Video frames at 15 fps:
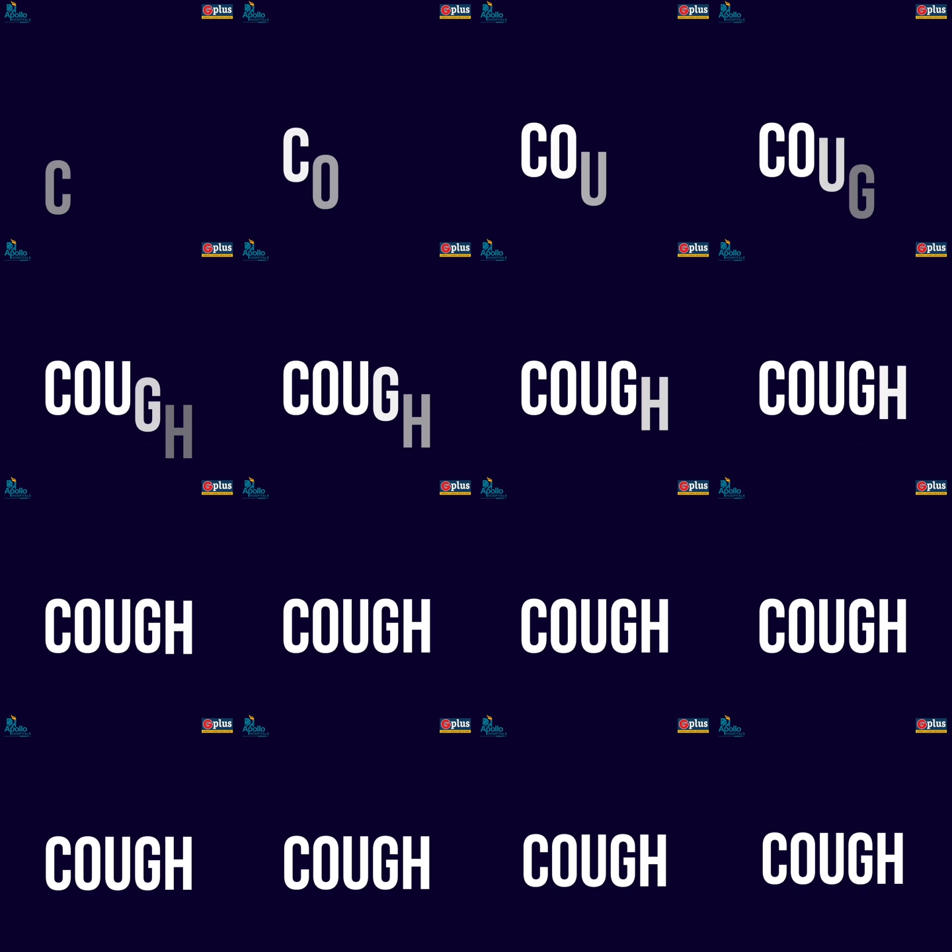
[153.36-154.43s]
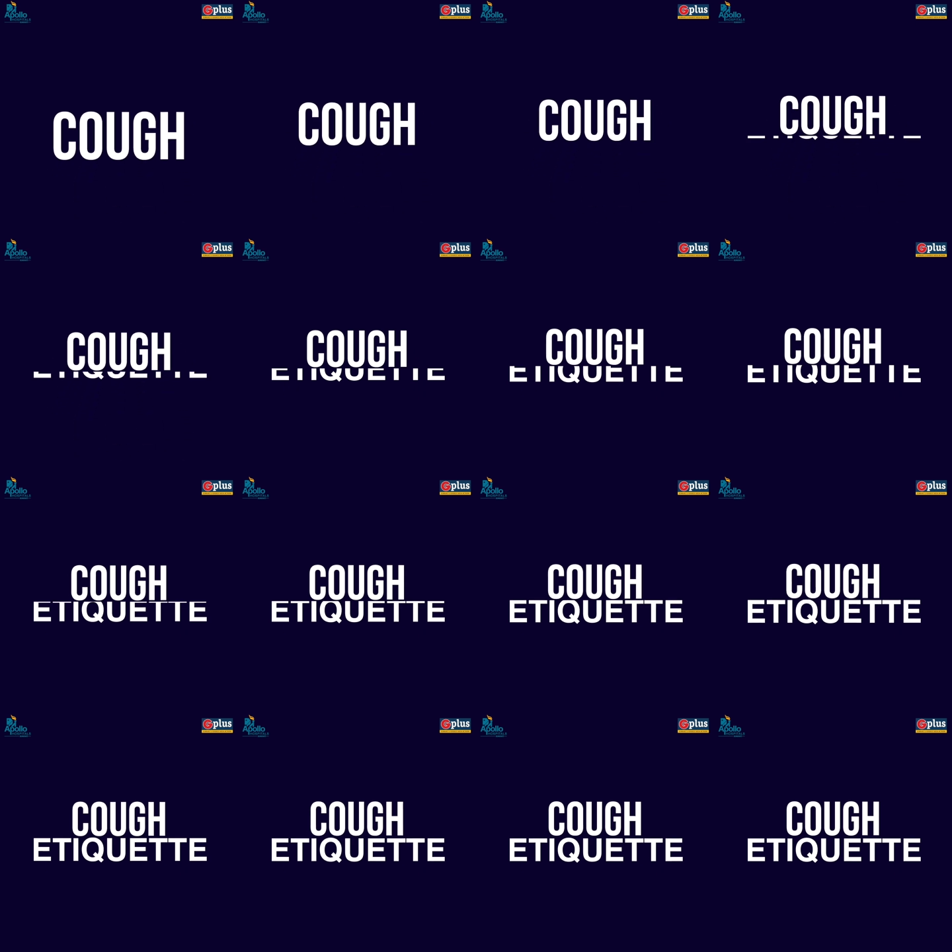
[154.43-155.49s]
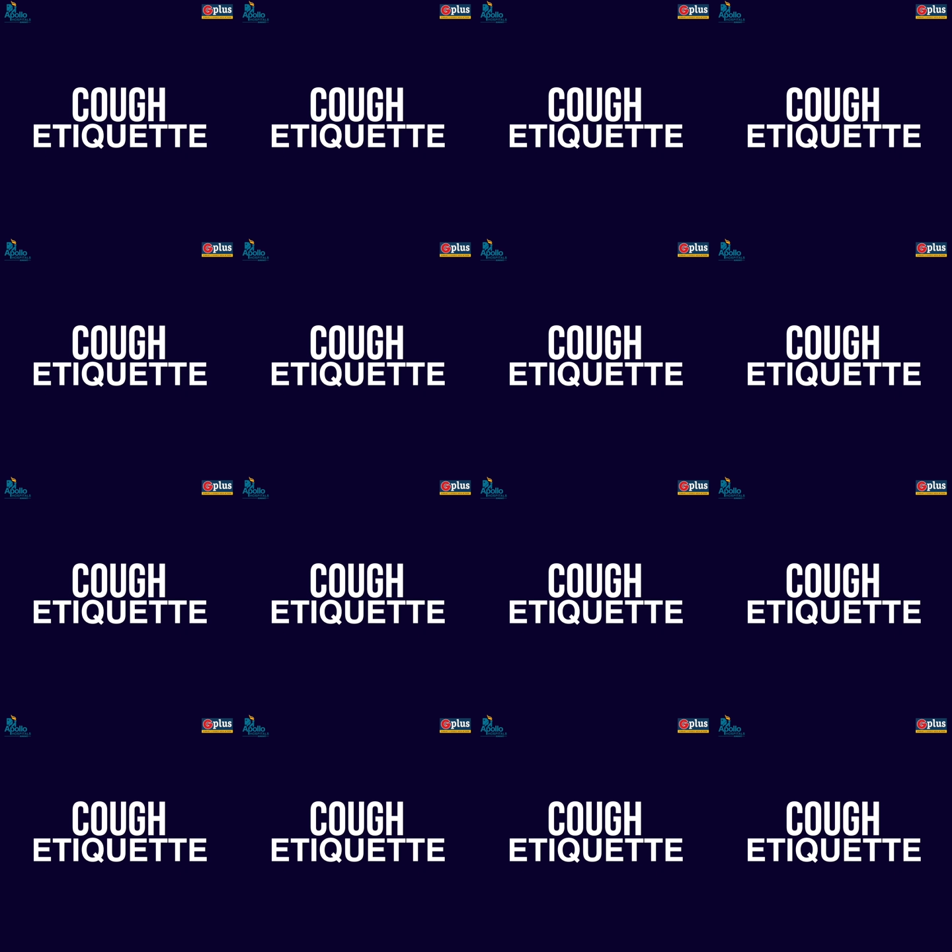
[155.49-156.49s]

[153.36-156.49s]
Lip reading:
Nobody's mouth can be seen.